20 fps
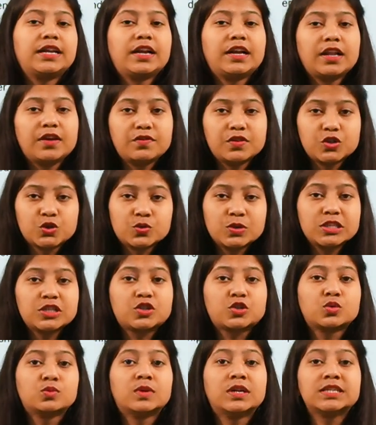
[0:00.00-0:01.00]
and
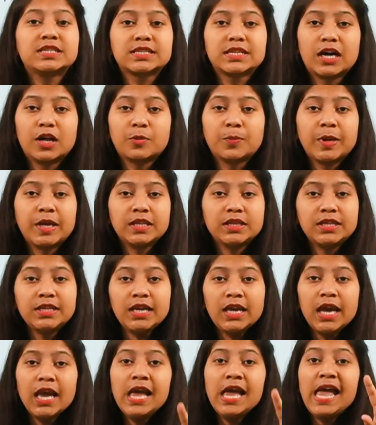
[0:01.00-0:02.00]
individuals towards curbing
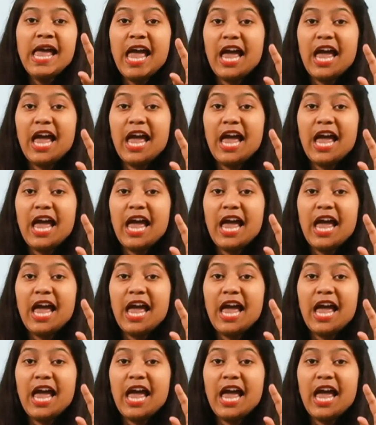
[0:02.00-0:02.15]
the